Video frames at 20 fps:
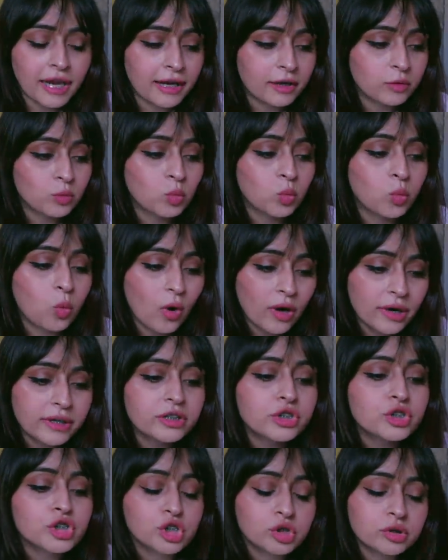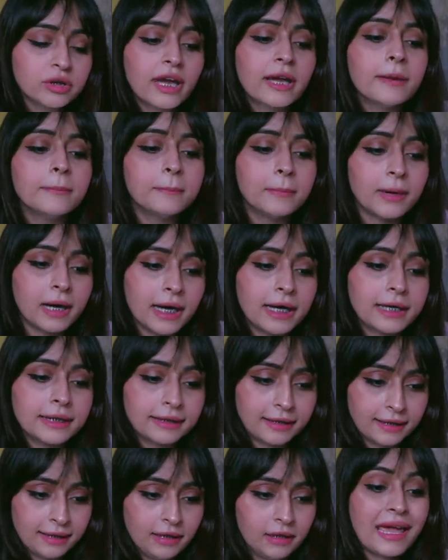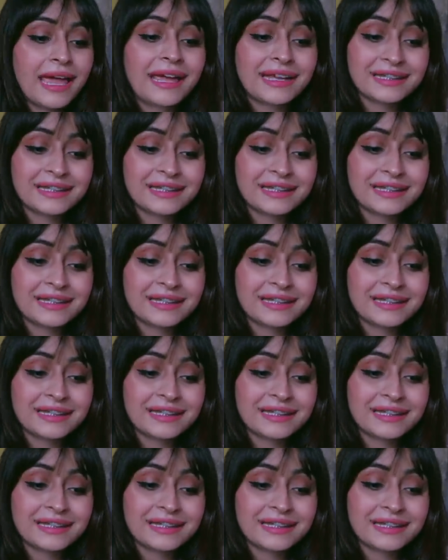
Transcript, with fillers: And what should I buy then?